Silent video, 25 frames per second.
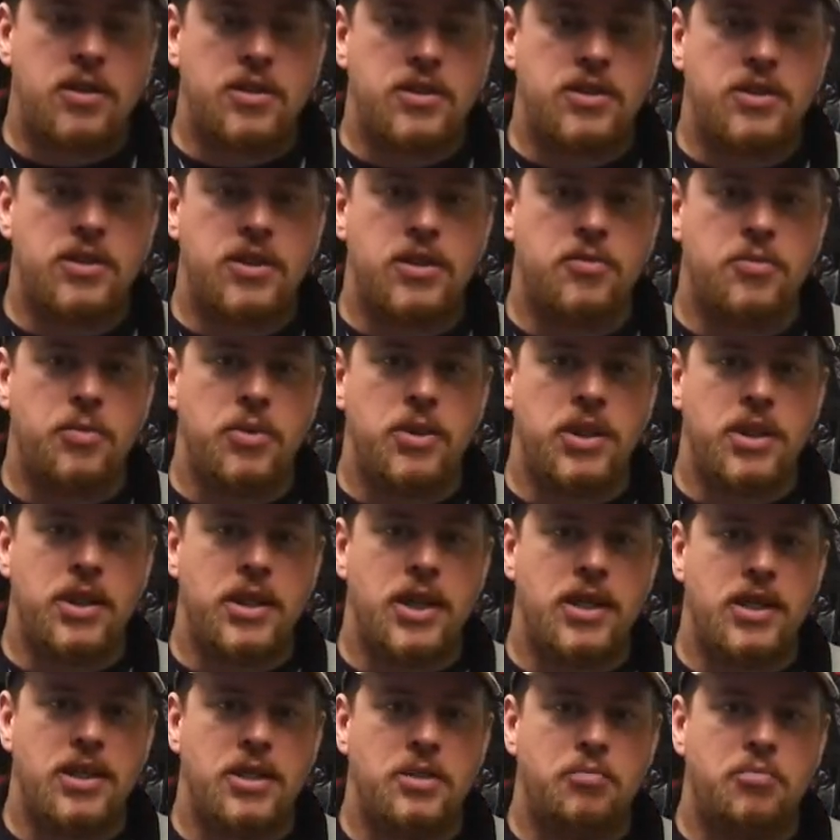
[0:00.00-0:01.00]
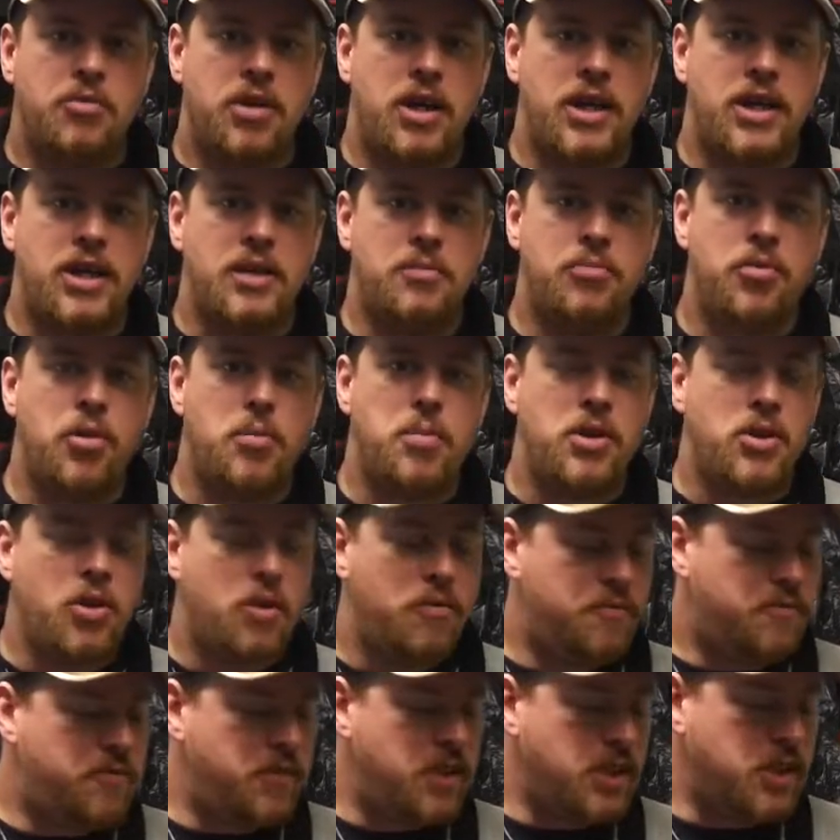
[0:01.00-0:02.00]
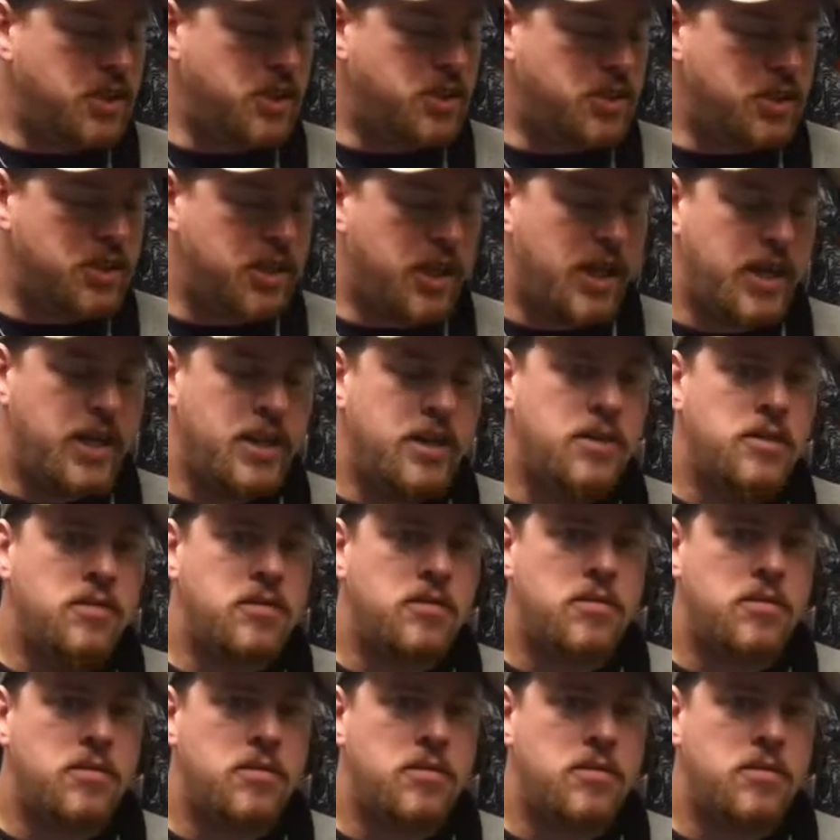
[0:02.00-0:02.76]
see if we can get this bracket. Probably not finished today,